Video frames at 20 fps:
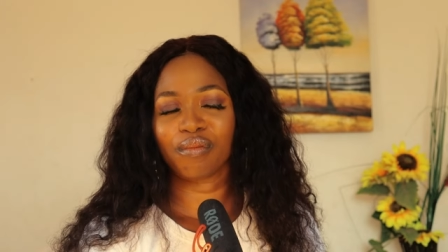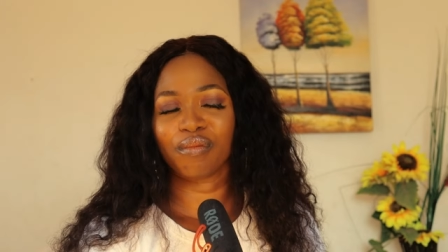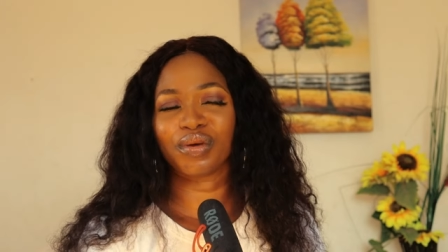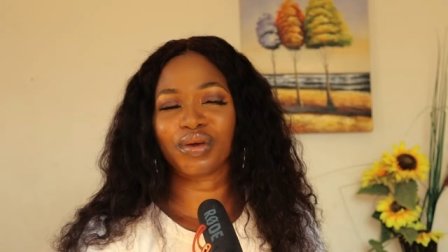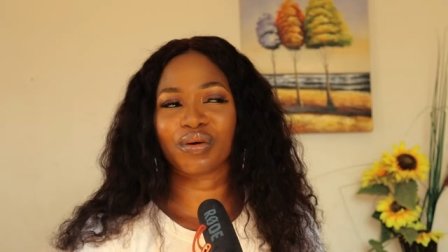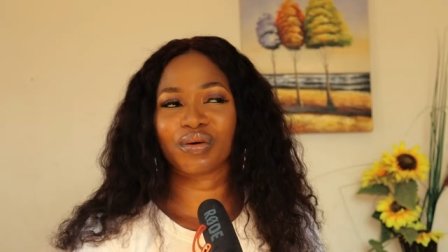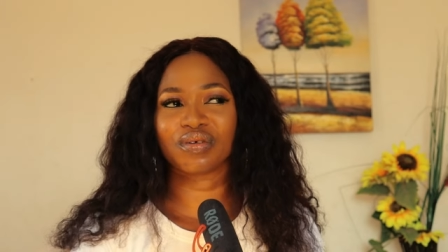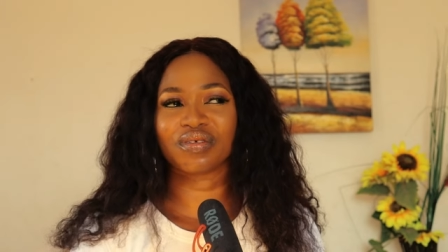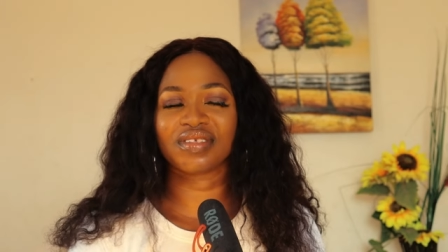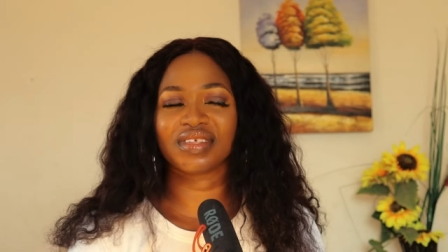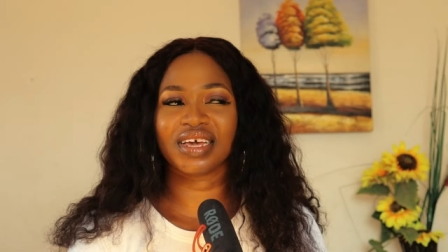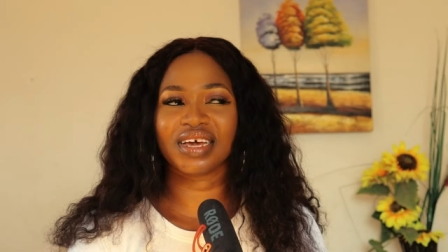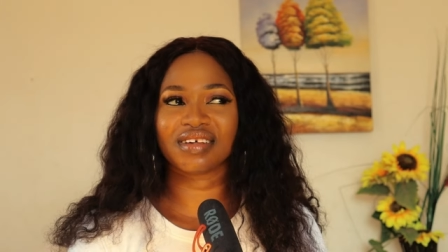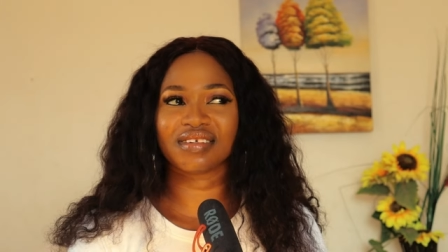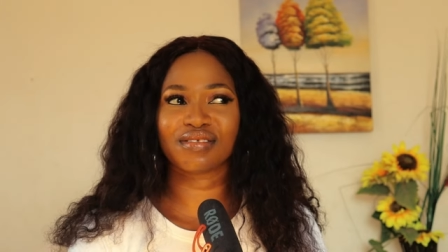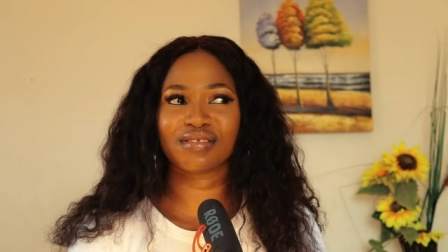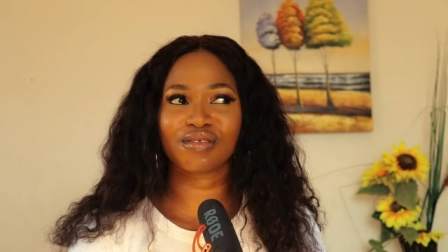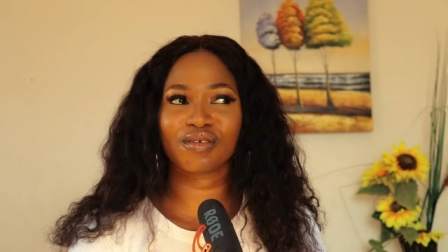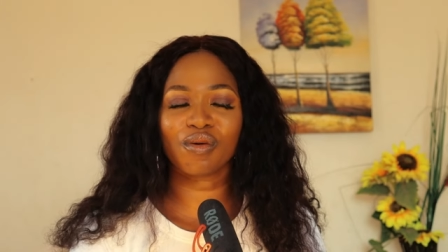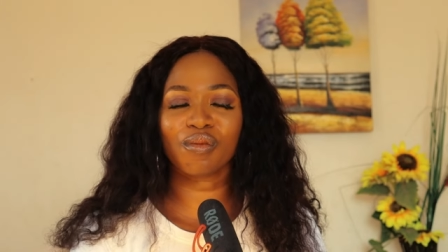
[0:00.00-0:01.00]
because there are
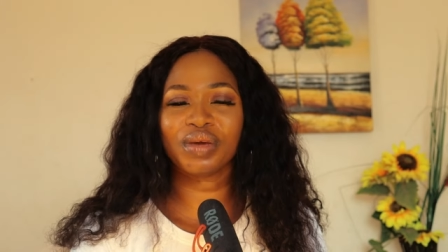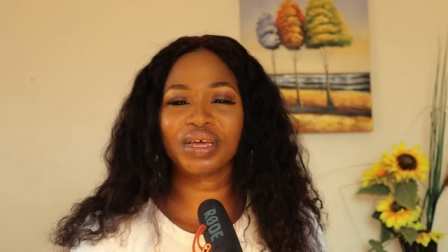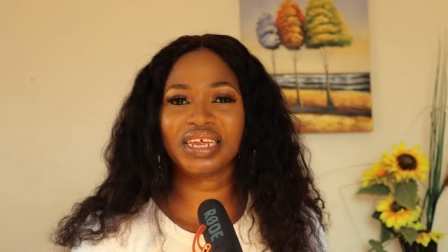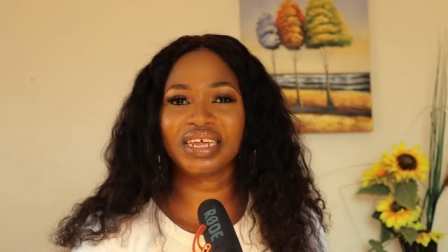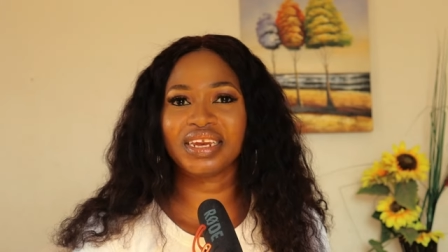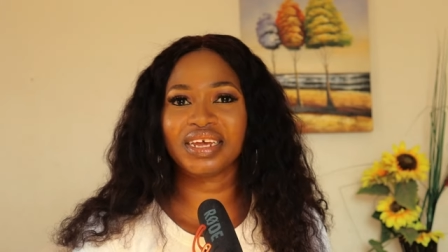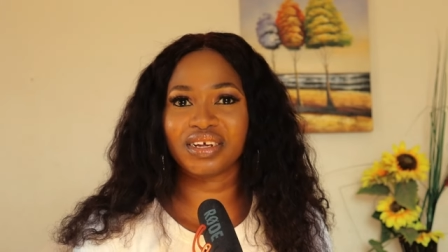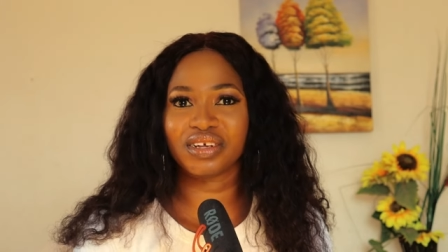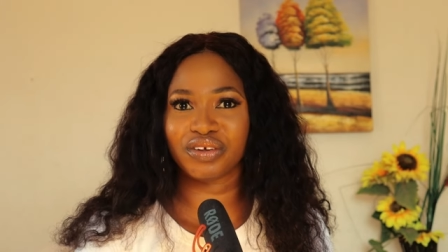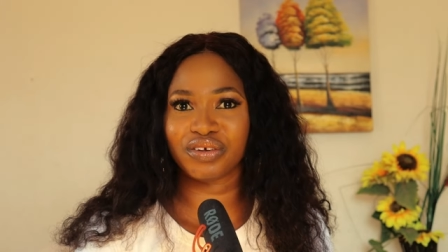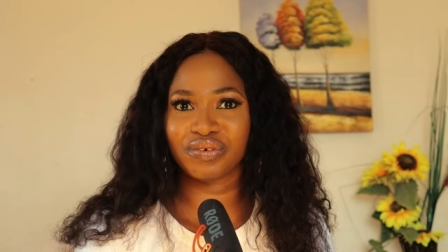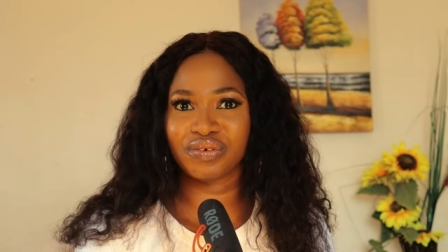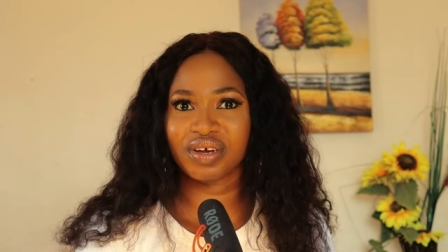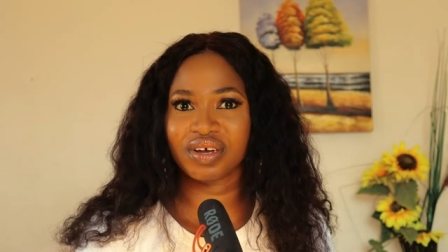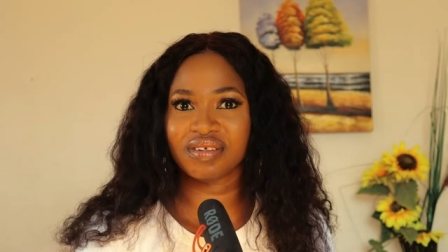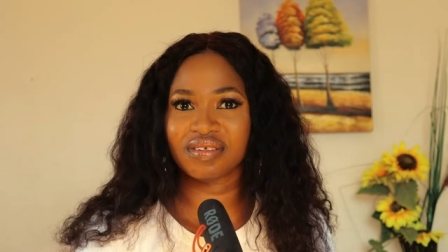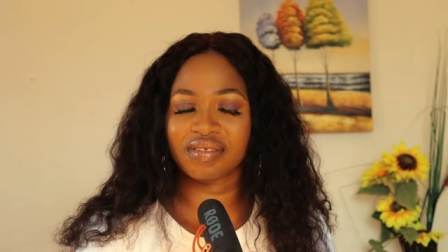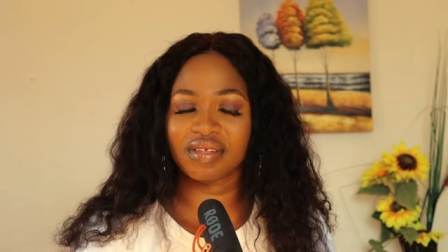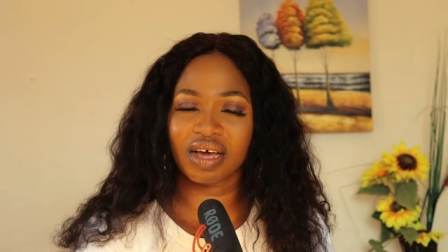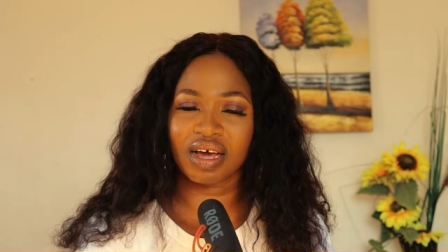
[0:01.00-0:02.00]
so many
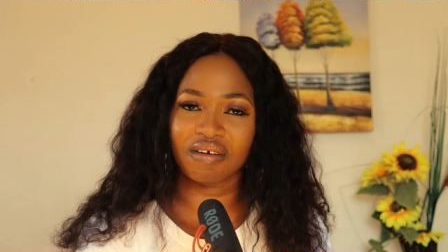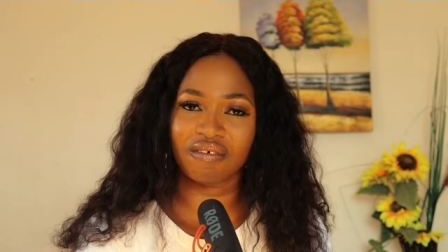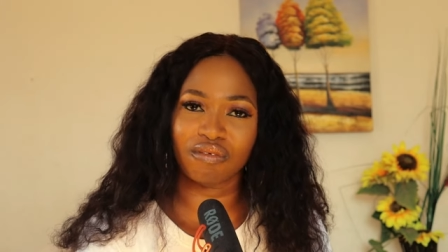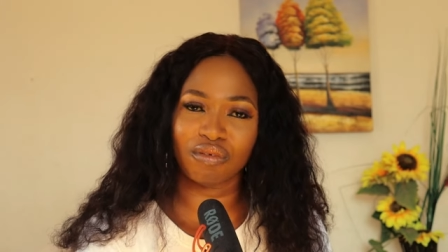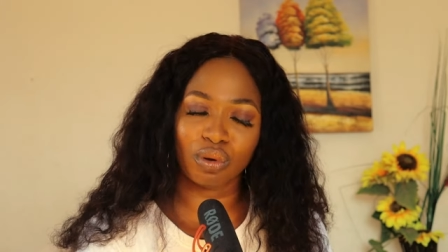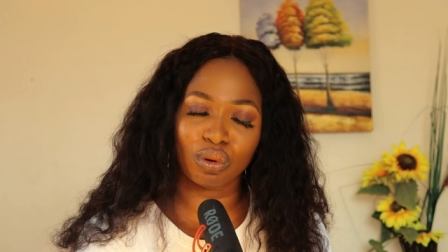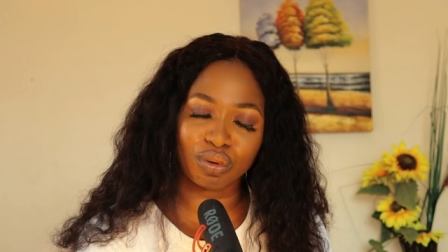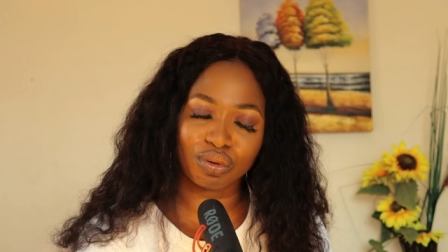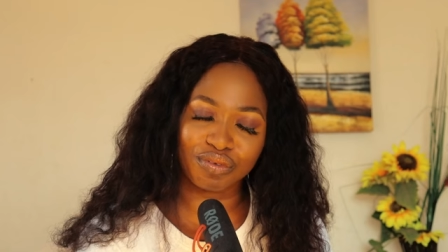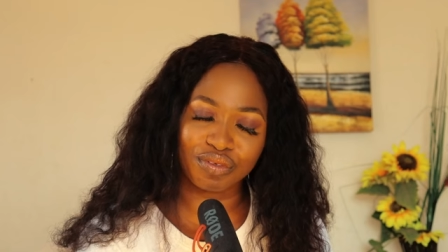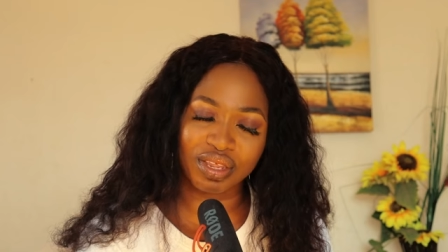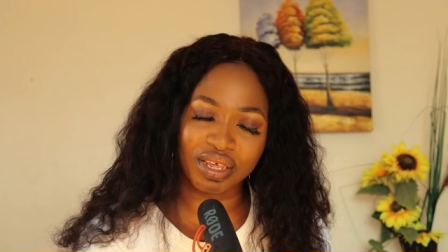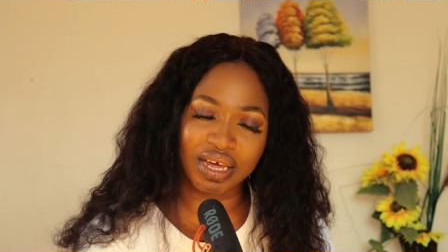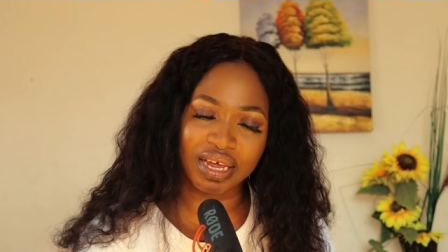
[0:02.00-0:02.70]
Nigerians that have lost